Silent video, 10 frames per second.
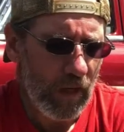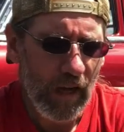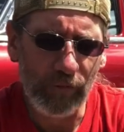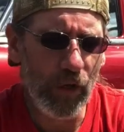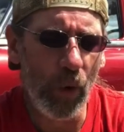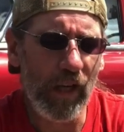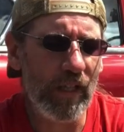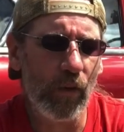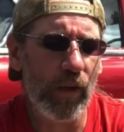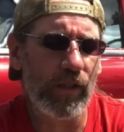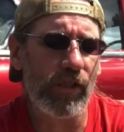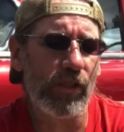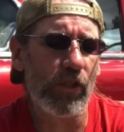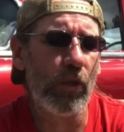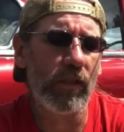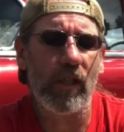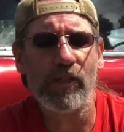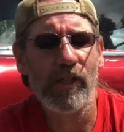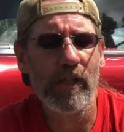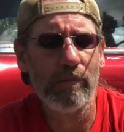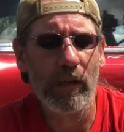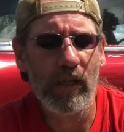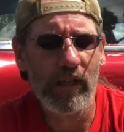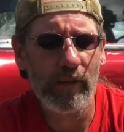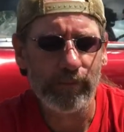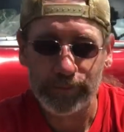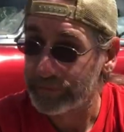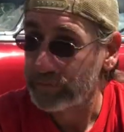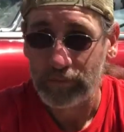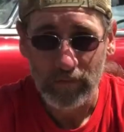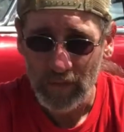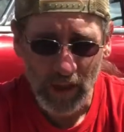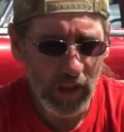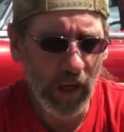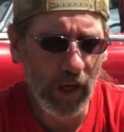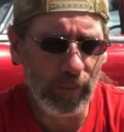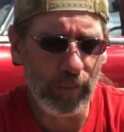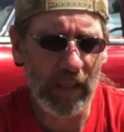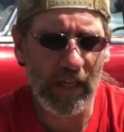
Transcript: I have no idea where this is sold because I didn't buy it. But I